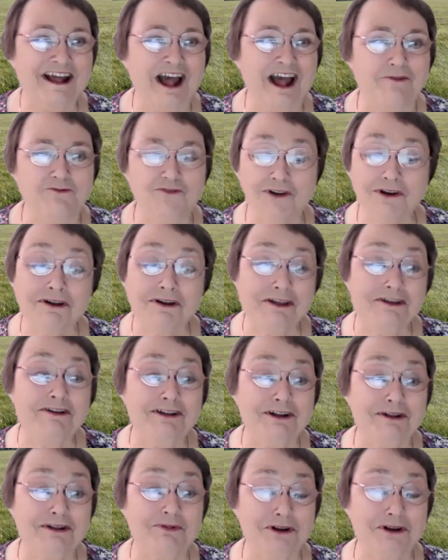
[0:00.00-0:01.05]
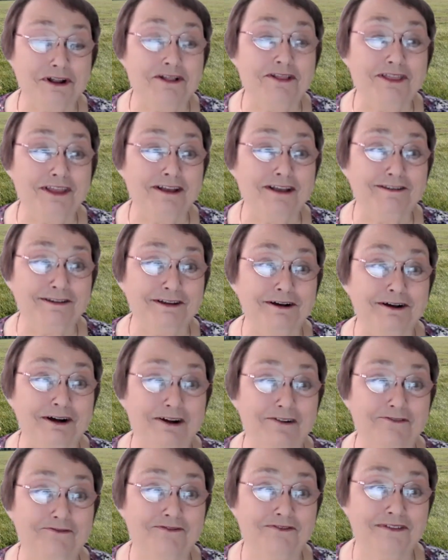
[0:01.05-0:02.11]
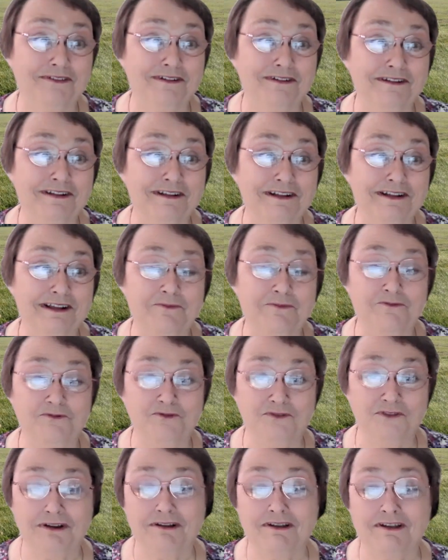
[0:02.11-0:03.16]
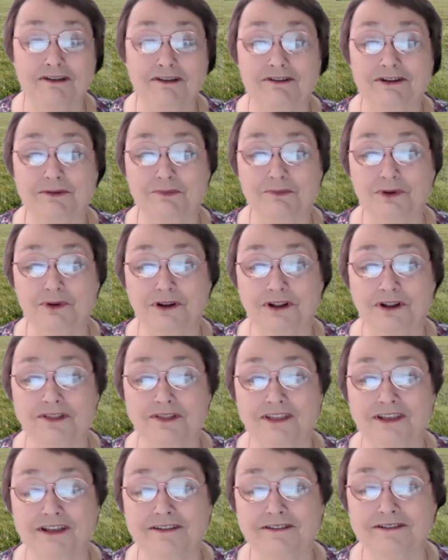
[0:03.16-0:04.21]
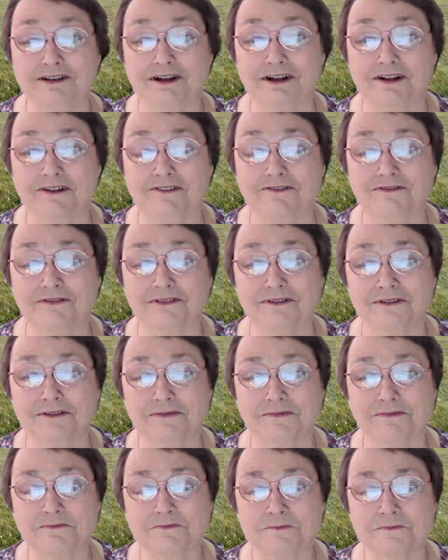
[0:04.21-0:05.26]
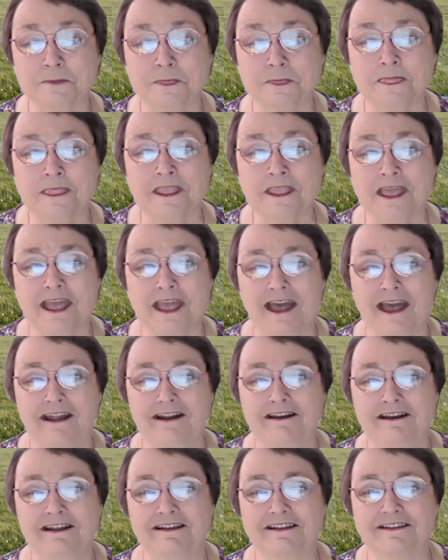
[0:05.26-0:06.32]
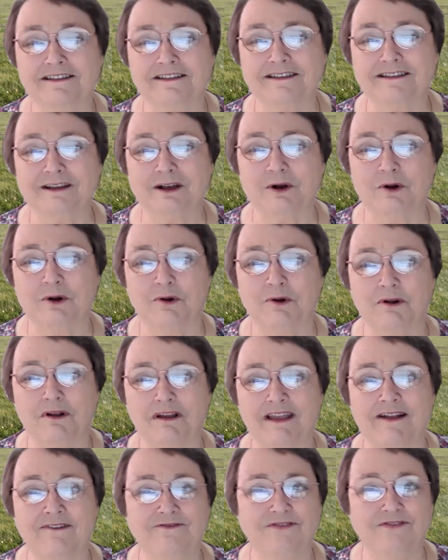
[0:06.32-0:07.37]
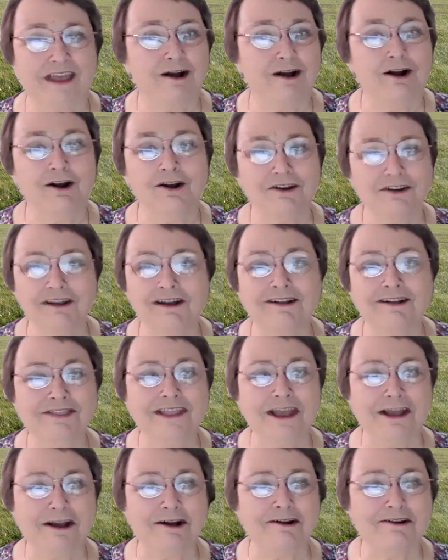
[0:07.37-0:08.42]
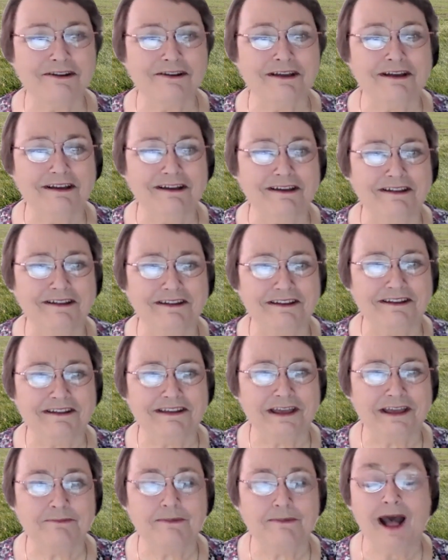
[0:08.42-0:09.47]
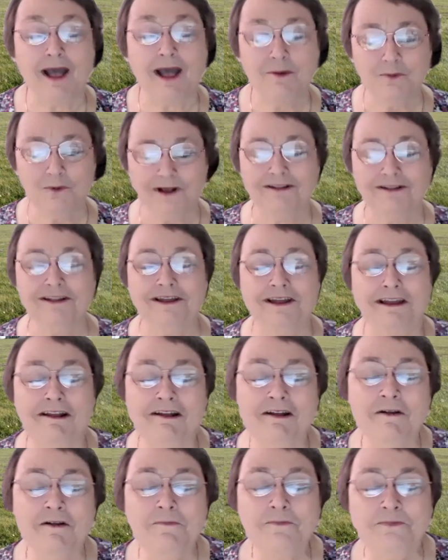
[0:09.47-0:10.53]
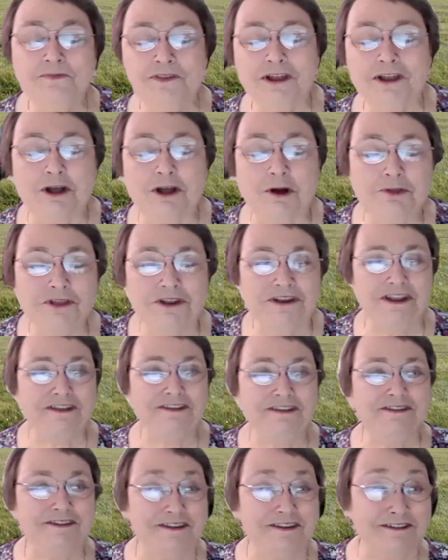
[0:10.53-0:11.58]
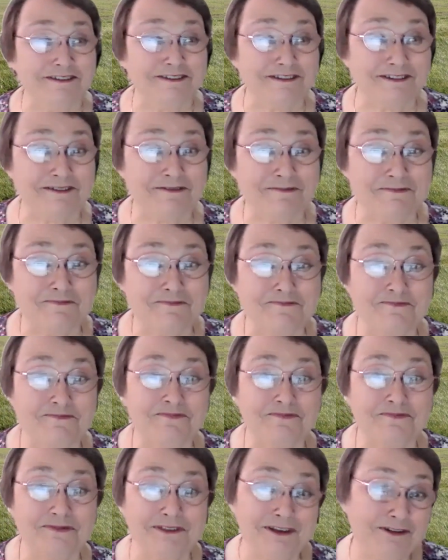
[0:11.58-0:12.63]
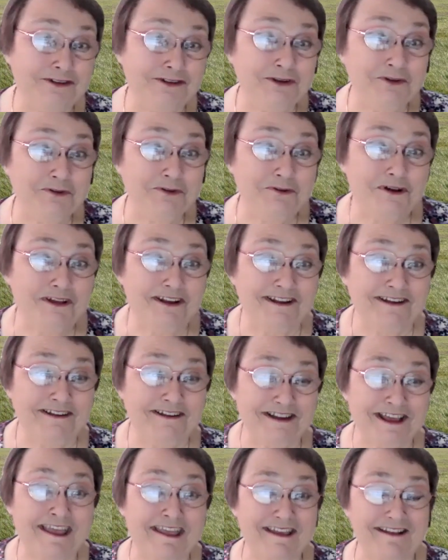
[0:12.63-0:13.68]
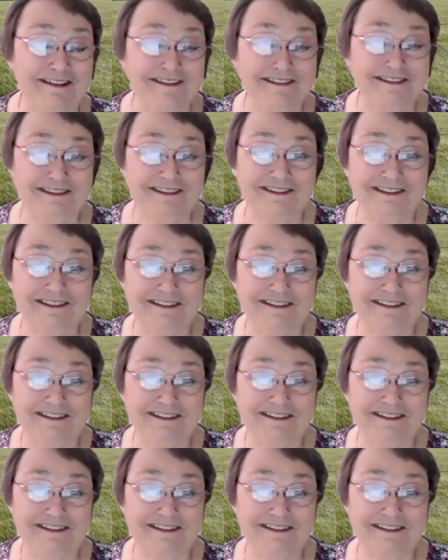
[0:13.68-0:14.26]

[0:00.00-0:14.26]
I'm very good at putting things off. I'm very good at putting things off. And so if they aren't done, they aren't done. Am I willing to go the distance, to do what it takes